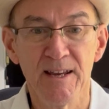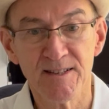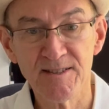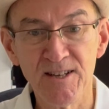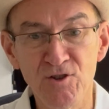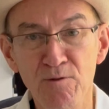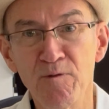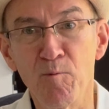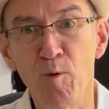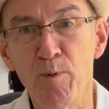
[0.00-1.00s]
Stay tuned
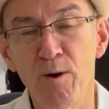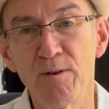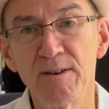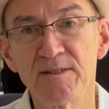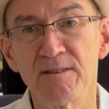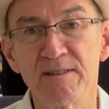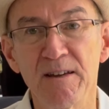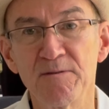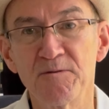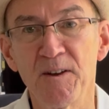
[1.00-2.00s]
for more progress on
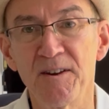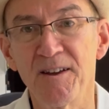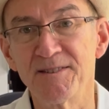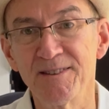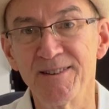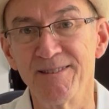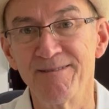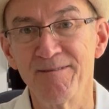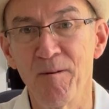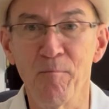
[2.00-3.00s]
DavesFunRC.
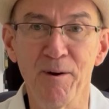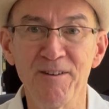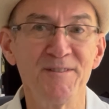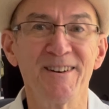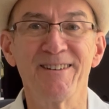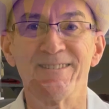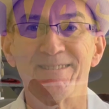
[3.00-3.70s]
Bye for now.